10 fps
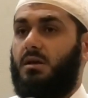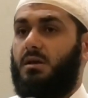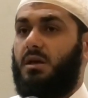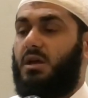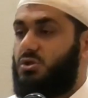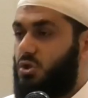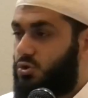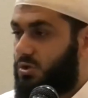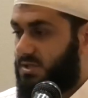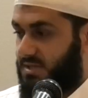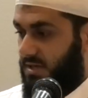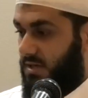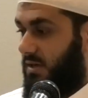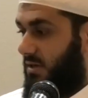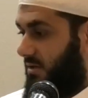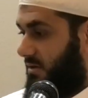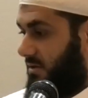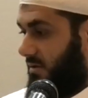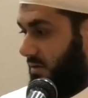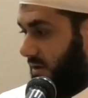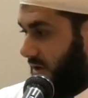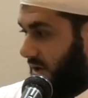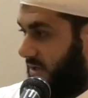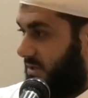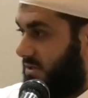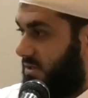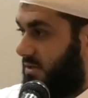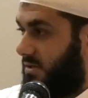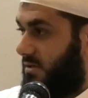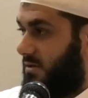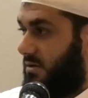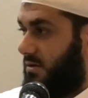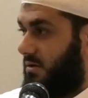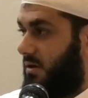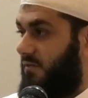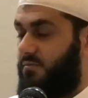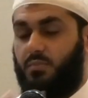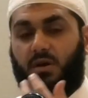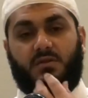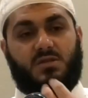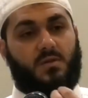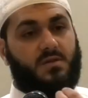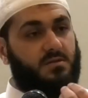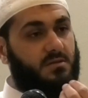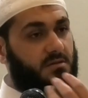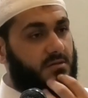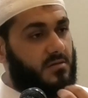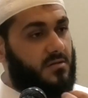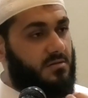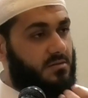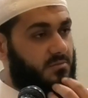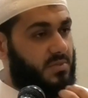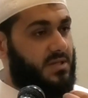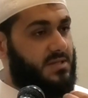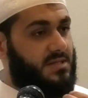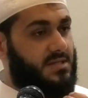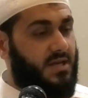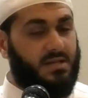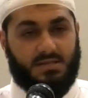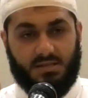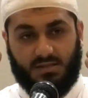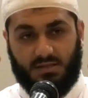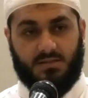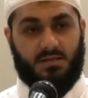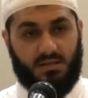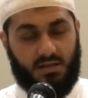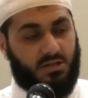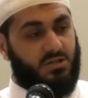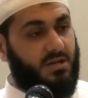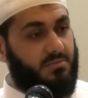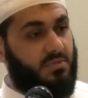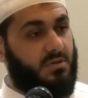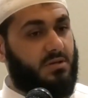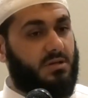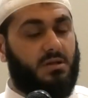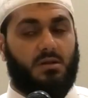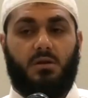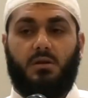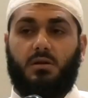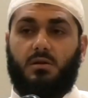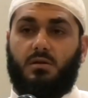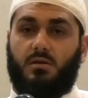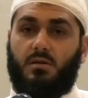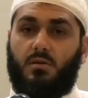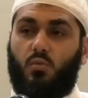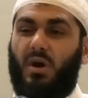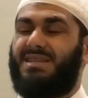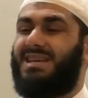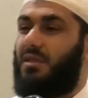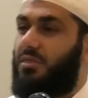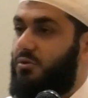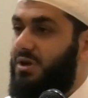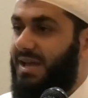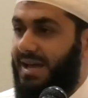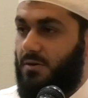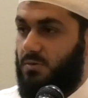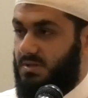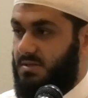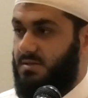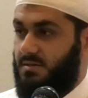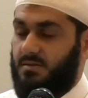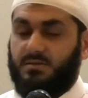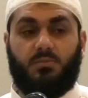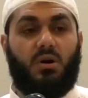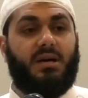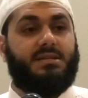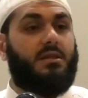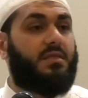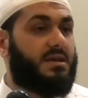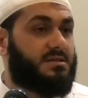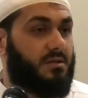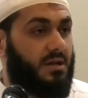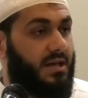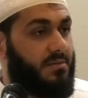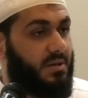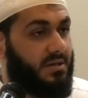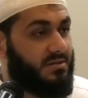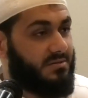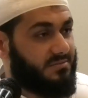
He goes, you should see the lines of brothers with beads and sisters in hijab waiting 3 hours to buy a $10,000 handbag.